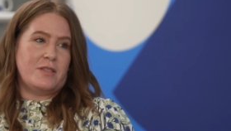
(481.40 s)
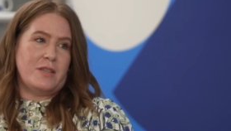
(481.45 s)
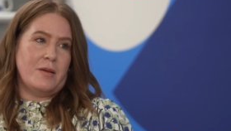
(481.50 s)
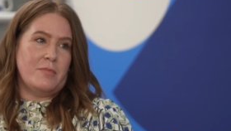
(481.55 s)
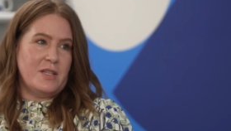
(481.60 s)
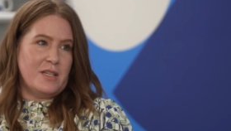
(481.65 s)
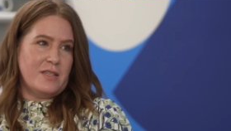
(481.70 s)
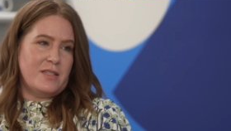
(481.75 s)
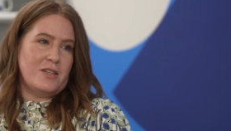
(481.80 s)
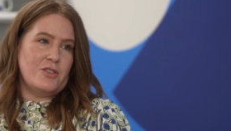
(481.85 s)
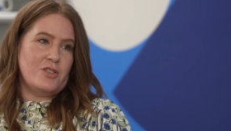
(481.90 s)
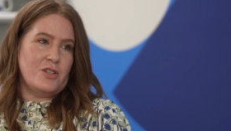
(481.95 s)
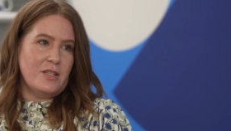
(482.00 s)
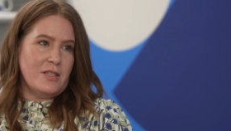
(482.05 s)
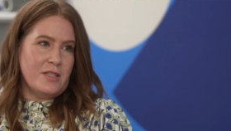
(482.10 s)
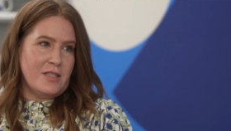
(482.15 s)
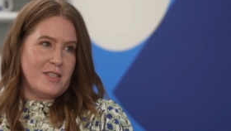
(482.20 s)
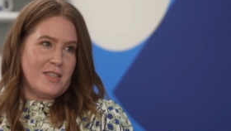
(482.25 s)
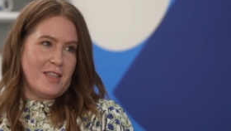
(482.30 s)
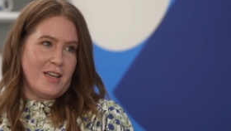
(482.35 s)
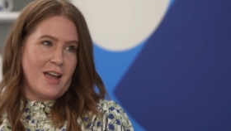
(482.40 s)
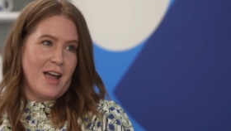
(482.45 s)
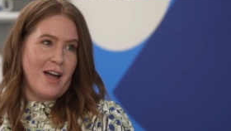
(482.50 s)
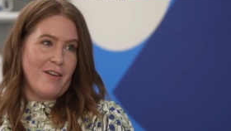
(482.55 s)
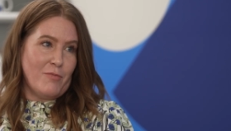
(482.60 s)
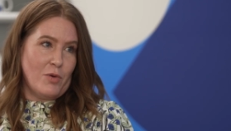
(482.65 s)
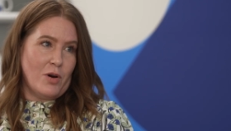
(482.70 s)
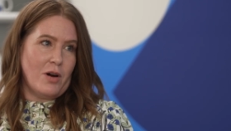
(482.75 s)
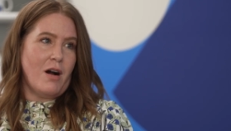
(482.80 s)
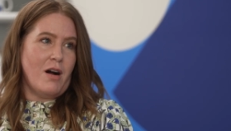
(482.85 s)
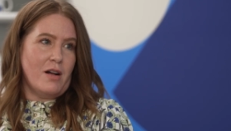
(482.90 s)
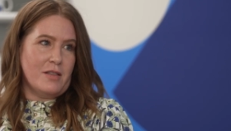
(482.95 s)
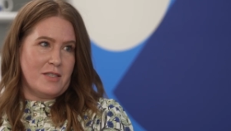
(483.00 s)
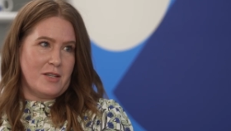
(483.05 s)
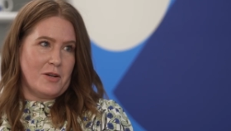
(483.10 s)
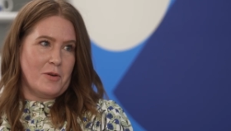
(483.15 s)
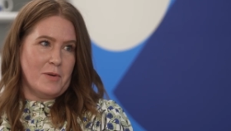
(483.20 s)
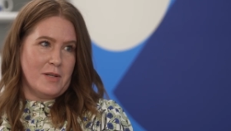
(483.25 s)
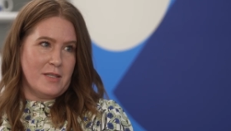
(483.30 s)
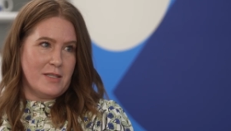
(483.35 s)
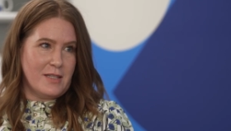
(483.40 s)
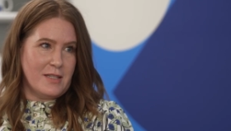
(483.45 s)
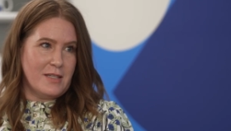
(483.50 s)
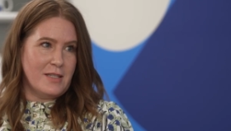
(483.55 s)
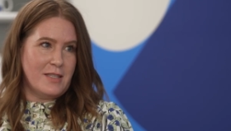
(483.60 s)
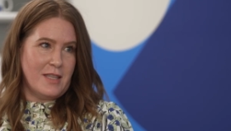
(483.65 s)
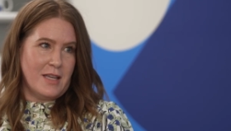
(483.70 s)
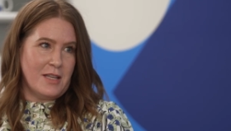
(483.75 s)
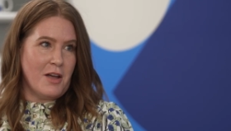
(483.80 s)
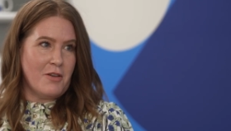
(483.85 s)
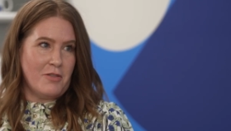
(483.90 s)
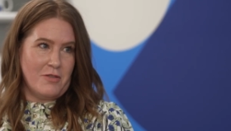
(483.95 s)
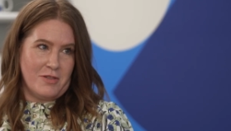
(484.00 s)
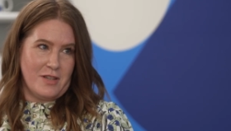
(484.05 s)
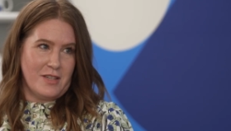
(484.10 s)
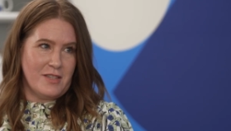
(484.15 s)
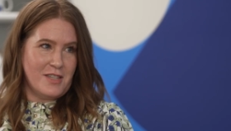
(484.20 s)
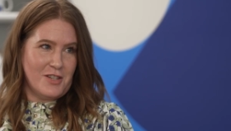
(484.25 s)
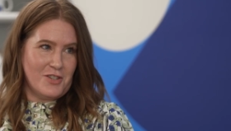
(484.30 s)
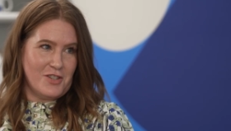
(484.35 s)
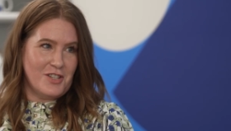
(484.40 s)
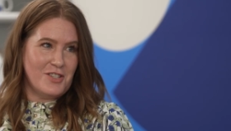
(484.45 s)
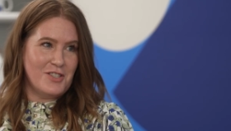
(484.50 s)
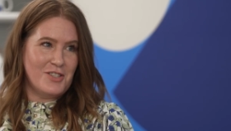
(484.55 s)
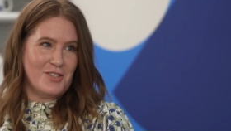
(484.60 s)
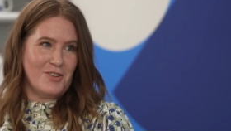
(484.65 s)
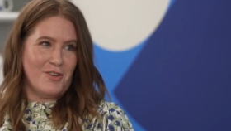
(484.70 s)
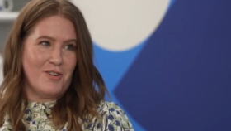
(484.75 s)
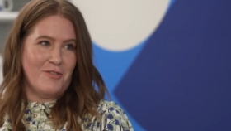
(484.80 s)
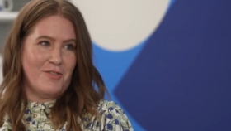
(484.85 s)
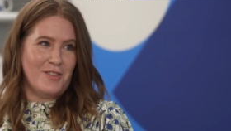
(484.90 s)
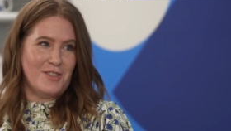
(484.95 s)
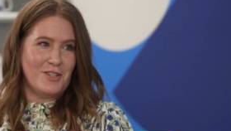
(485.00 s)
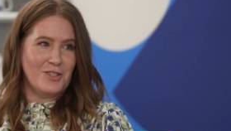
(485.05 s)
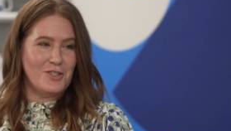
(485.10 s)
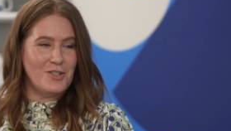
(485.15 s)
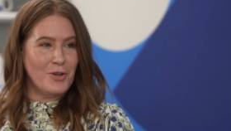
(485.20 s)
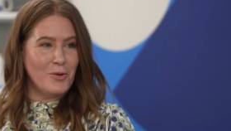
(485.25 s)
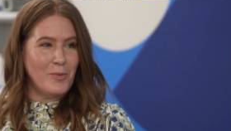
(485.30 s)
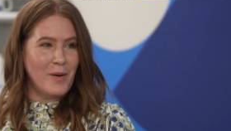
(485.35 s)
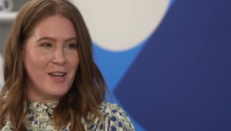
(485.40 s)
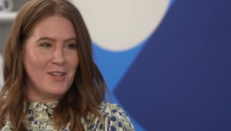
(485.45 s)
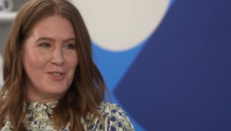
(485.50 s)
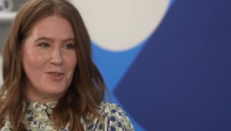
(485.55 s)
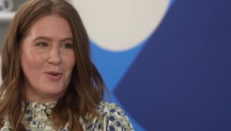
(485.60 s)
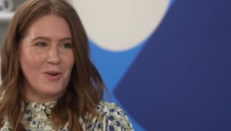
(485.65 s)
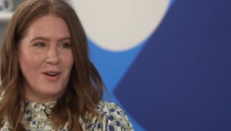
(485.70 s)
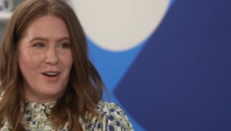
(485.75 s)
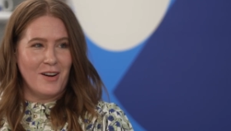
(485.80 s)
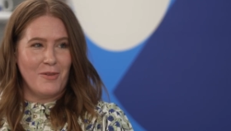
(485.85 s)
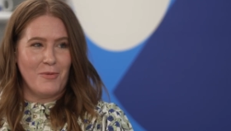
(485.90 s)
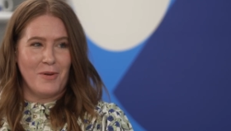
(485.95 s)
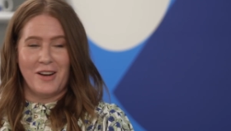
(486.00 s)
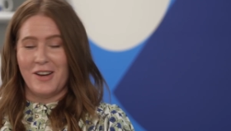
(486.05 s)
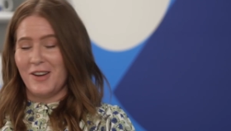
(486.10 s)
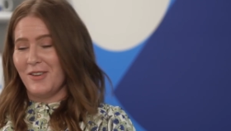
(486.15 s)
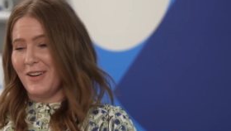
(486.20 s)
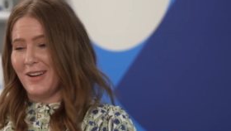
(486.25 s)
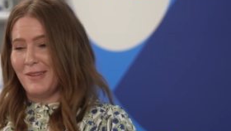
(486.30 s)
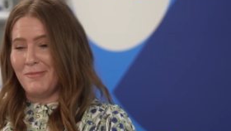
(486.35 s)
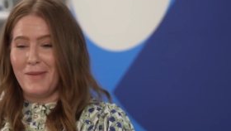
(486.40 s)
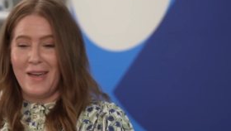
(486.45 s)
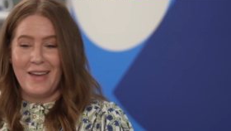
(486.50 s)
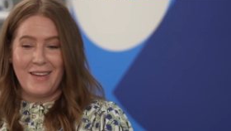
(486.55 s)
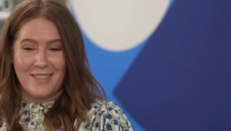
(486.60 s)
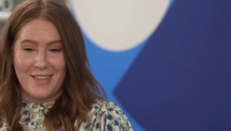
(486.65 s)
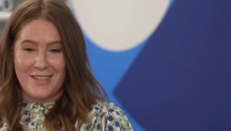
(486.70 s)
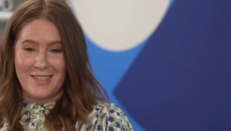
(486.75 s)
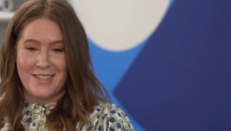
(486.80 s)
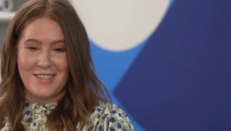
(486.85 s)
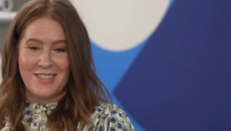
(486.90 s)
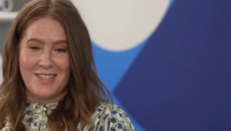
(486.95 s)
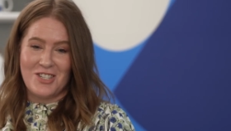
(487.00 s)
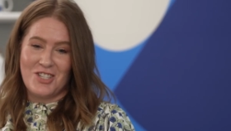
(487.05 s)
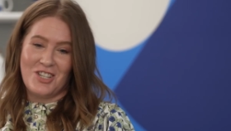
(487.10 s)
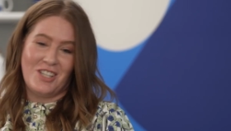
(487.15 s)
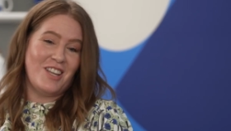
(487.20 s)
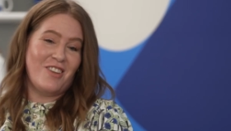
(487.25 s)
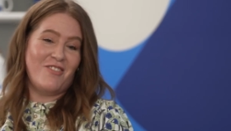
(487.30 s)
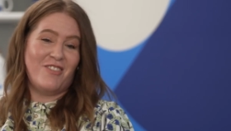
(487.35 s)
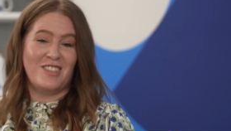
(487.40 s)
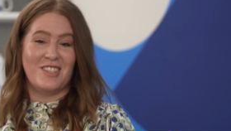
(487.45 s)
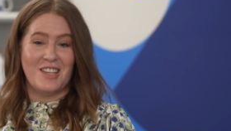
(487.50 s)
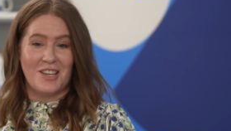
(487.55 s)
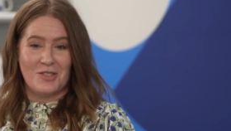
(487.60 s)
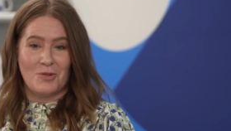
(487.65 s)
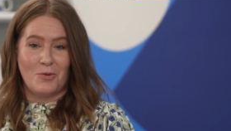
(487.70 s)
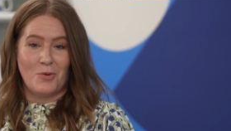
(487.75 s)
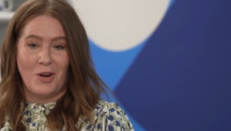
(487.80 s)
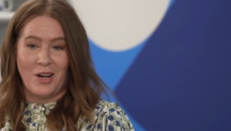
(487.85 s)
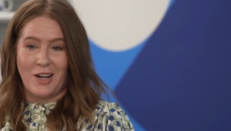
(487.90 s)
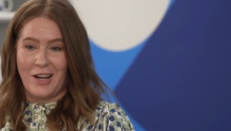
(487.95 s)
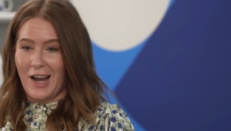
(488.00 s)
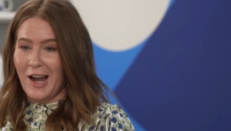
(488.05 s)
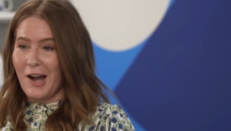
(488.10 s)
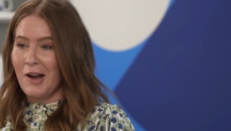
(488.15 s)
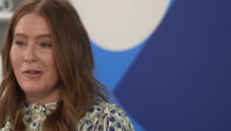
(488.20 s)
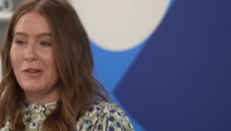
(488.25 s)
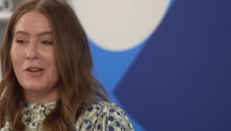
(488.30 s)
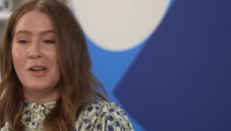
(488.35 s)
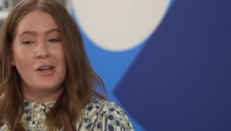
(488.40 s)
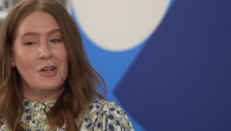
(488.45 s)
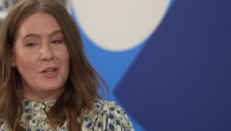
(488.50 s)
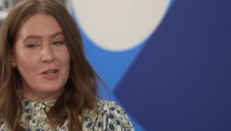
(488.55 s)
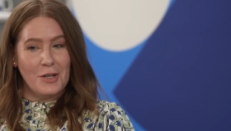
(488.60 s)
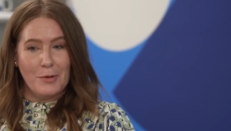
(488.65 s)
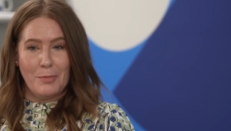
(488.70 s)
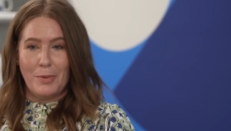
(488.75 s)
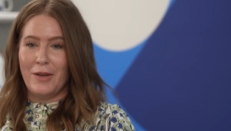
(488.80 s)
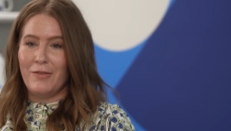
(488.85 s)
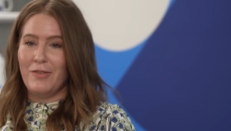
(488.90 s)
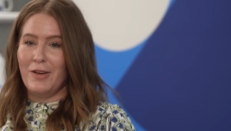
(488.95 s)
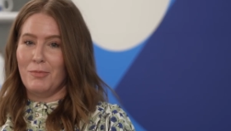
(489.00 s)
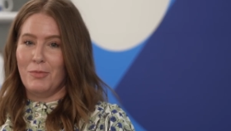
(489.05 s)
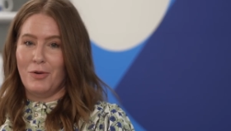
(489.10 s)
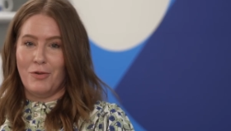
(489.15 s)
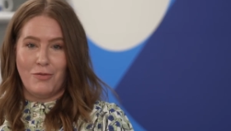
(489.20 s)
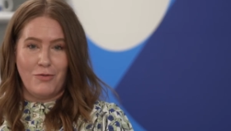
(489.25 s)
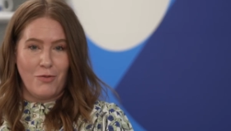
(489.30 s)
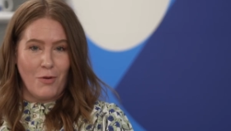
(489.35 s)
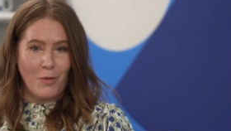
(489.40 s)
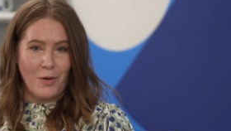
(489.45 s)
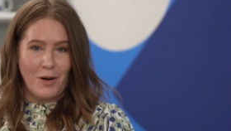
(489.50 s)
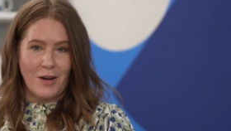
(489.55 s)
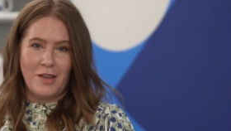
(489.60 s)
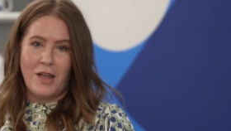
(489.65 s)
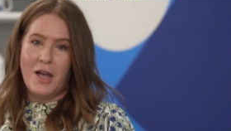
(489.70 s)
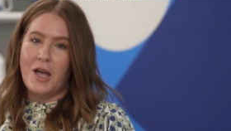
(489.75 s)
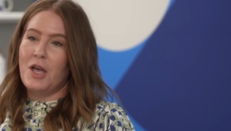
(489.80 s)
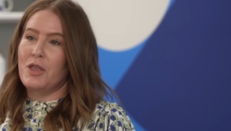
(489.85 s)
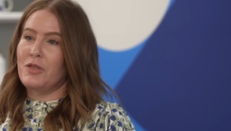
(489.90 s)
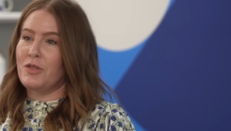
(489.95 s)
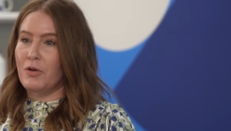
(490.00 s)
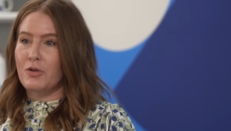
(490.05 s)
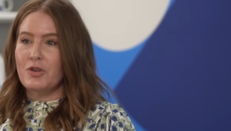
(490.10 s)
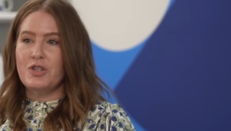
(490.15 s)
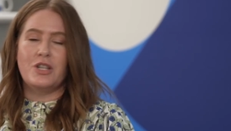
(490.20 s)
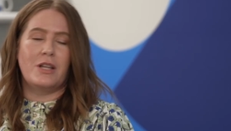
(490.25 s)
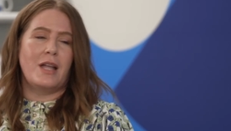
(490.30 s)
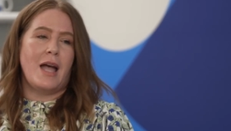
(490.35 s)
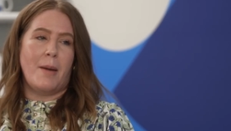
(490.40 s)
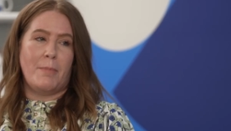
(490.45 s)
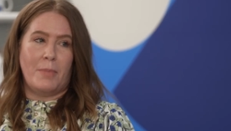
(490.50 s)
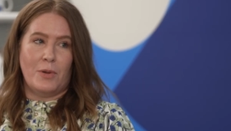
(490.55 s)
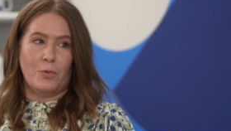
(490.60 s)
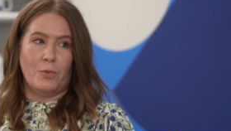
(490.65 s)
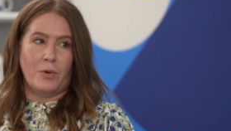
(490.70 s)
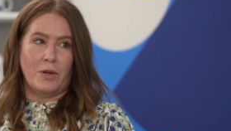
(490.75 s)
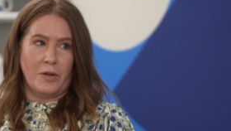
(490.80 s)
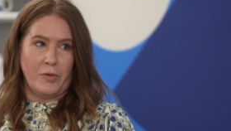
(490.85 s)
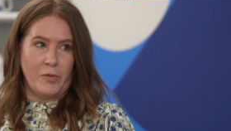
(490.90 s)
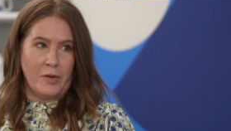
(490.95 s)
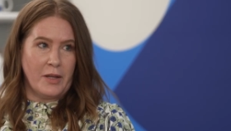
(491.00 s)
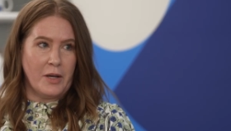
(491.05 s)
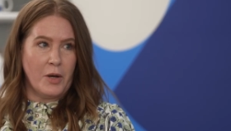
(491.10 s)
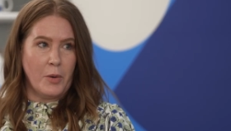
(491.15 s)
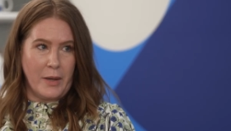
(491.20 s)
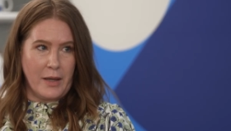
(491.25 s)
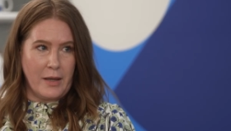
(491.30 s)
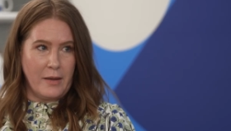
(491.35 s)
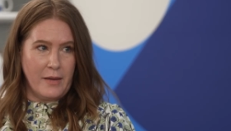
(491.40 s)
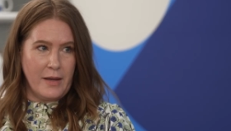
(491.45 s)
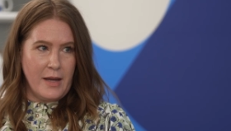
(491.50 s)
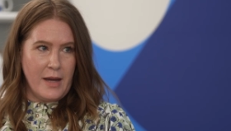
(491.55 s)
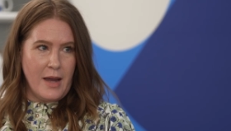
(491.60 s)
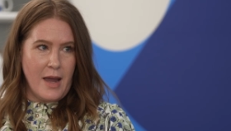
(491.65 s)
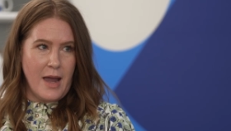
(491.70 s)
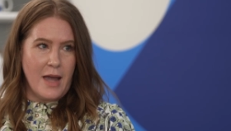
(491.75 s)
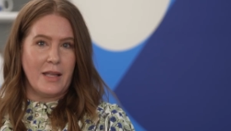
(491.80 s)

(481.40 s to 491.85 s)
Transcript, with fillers: are some decisions that have more consequences than other decisions. So if it's a two way door where you can make the decision, if it doesn't work out, you pivot, move forward, those should happen really, really quickly.